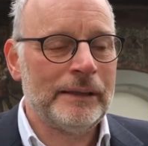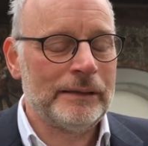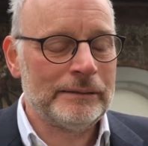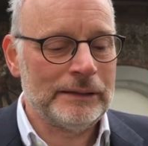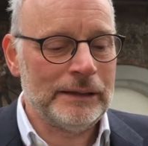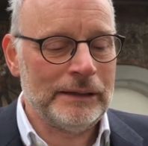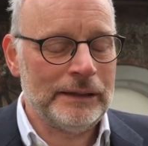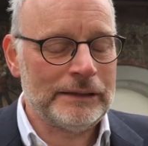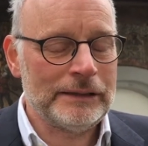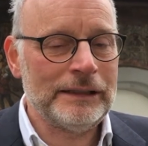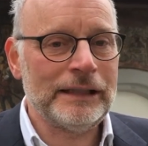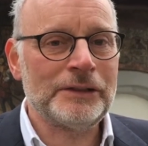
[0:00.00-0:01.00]
And it's
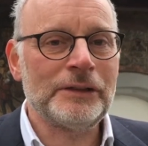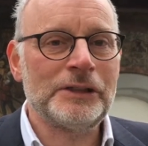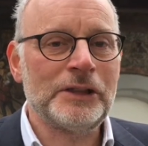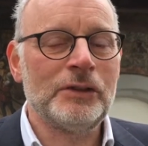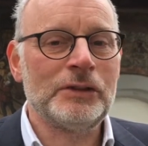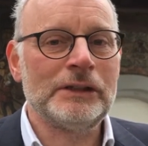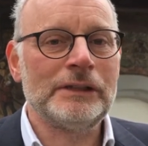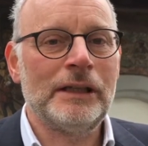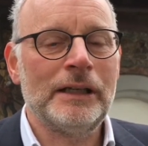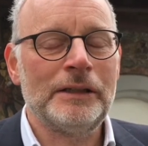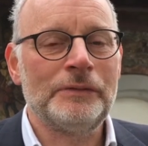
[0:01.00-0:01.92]
a sector I chose entirely